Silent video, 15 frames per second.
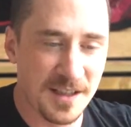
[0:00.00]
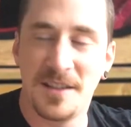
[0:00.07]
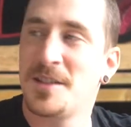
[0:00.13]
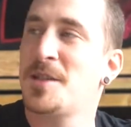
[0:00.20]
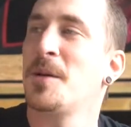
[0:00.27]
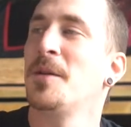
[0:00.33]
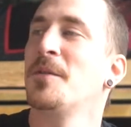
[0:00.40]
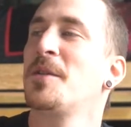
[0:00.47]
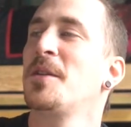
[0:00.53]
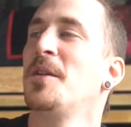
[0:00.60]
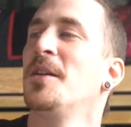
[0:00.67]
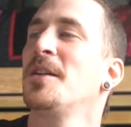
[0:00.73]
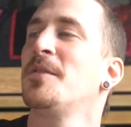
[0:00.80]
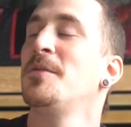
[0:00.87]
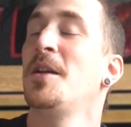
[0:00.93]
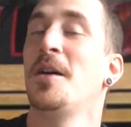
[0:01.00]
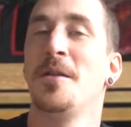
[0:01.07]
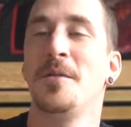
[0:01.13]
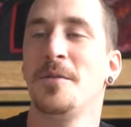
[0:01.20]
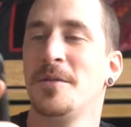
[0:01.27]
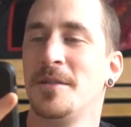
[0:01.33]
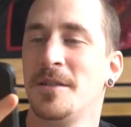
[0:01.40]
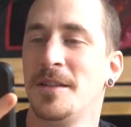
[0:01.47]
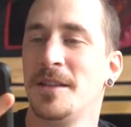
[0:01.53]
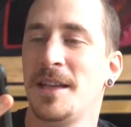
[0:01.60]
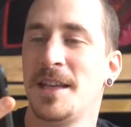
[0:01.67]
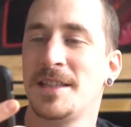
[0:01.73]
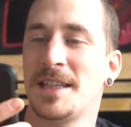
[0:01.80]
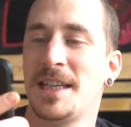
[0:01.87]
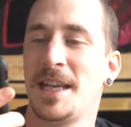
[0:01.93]
12 o'clock. No,
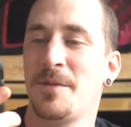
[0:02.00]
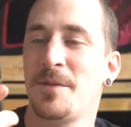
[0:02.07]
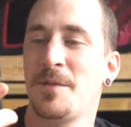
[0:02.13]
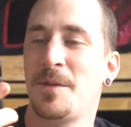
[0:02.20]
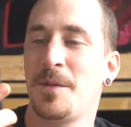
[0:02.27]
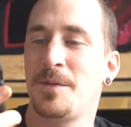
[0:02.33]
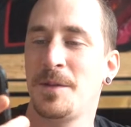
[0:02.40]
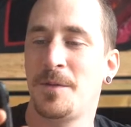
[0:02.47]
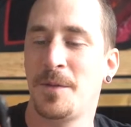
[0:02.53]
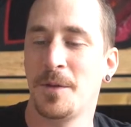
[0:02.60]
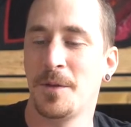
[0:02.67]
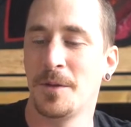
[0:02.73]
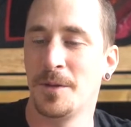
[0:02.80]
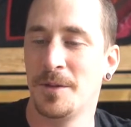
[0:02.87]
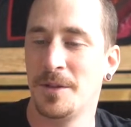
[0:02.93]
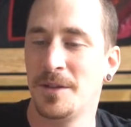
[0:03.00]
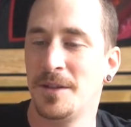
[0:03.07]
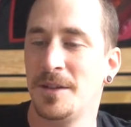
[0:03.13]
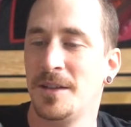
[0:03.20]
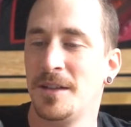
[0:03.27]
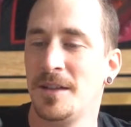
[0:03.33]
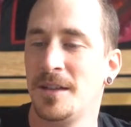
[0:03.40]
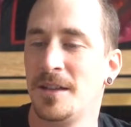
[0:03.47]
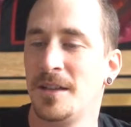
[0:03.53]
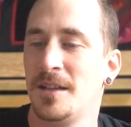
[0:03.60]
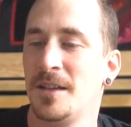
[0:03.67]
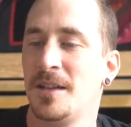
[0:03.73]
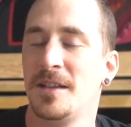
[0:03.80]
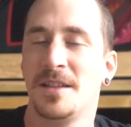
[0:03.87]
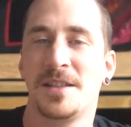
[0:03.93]
it's 11:54.
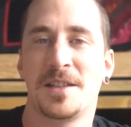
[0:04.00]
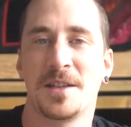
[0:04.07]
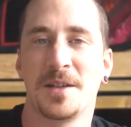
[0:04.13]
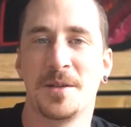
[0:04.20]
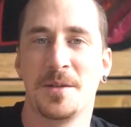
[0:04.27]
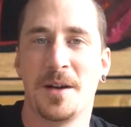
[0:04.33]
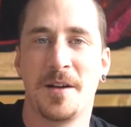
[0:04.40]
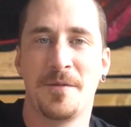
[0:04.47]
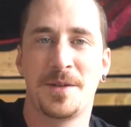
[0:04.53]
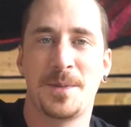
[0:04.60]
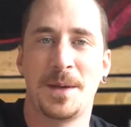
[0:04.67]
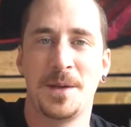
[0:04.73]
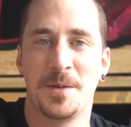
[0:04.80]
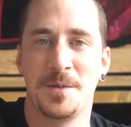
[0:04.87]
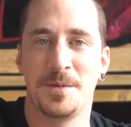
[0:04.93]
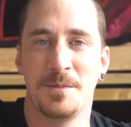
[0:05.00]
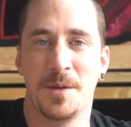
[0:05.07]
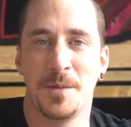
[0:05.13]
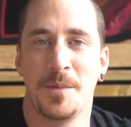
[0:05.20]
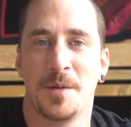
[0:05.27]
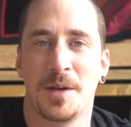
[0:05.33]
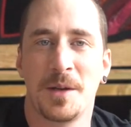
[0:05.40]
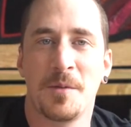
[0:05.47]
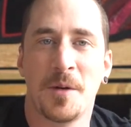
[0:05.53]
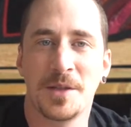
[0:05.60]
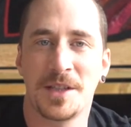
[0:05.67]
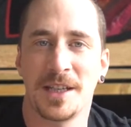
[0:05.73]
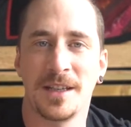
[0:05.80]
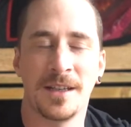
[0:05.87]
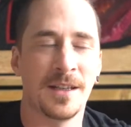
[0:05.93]
So I've spent all morning
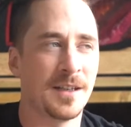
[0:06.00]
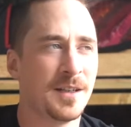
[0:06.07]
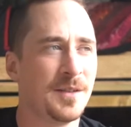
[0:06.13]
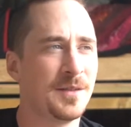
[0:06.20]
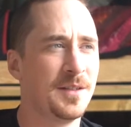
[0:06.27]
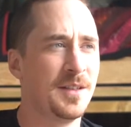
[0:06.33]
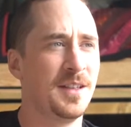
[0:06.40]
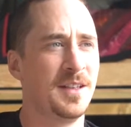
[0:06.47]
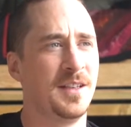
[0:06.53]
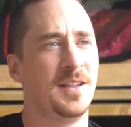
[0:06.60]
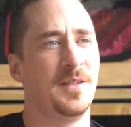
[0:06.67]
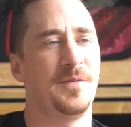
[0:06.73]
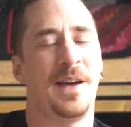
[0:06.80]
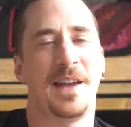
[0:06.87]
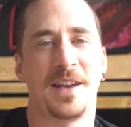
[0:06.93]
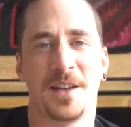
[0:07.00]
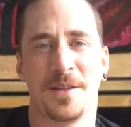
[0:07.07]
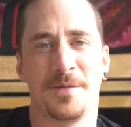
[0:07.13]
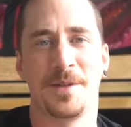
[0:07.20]
watching Vanlife